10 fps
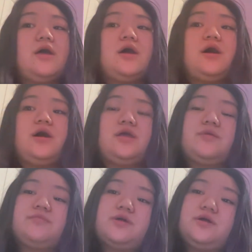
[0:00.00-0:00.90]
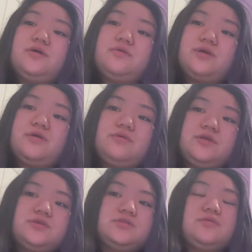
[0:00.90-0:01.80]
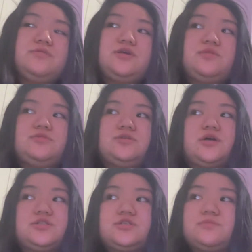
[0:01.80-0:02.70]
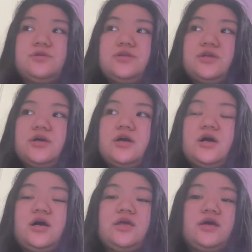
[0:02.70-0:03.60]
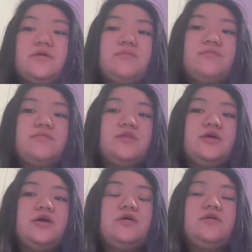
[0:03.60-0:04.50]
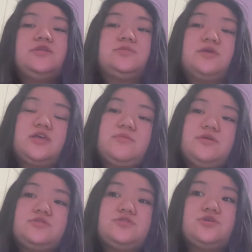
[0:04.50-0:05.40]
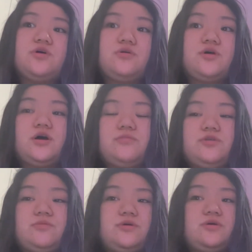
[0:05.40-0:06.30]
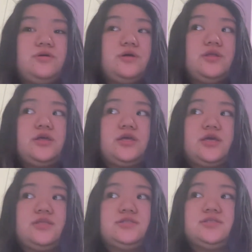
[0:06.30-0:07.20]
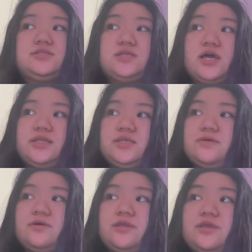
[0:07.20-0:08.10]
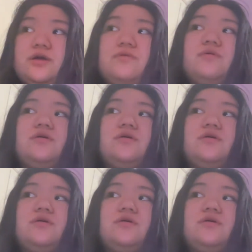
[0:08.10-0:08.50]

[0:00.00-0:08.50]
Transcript: I am not okay with it. Someone keeps touching me. I am. Um, it's making me so comfortable and I can't stand it right now.